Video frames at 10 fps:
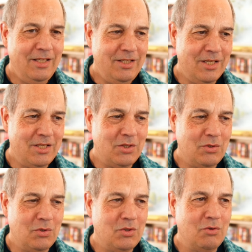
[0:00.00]

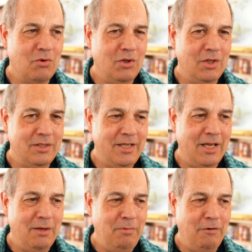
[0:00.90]
Just scroll
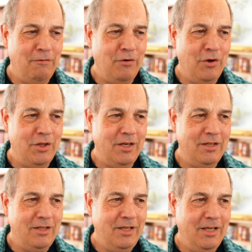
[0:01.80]
down a bit
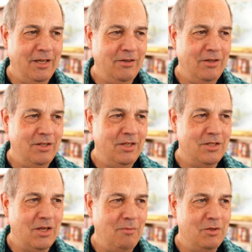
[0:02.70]
further here in the
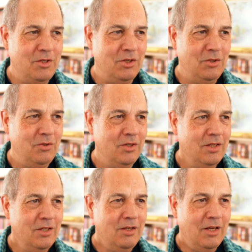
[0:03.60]
assignment 2.
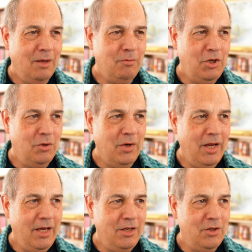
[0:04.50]

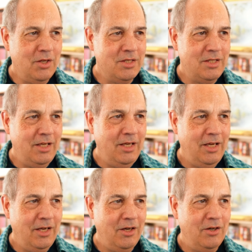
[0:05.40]
Q&A, and you can see
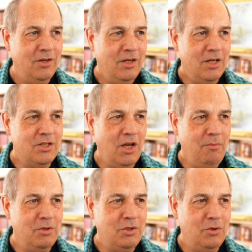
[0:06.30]
here
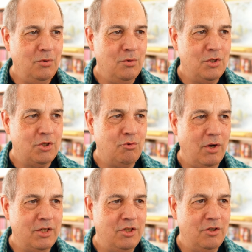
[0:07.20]
assignment 2
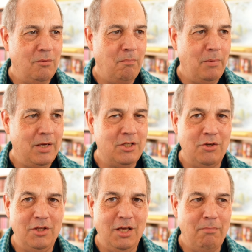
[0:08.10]
structure based
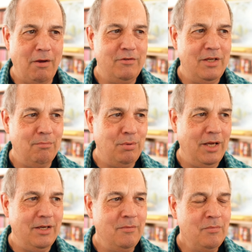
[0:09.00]
on the above
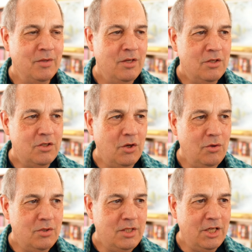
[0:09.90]
template.
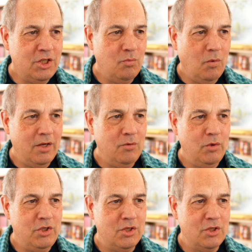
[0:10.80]
So section 1,
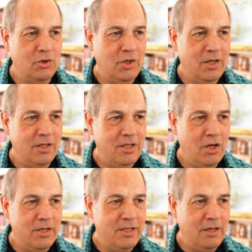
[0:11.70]
which is looking at the
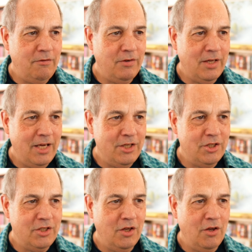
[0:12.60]

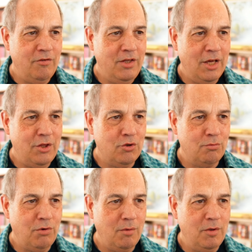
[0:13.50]
identification of the ethical
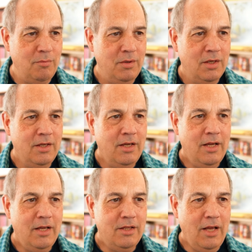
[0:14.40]
problem
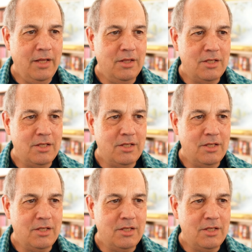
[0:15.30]
and the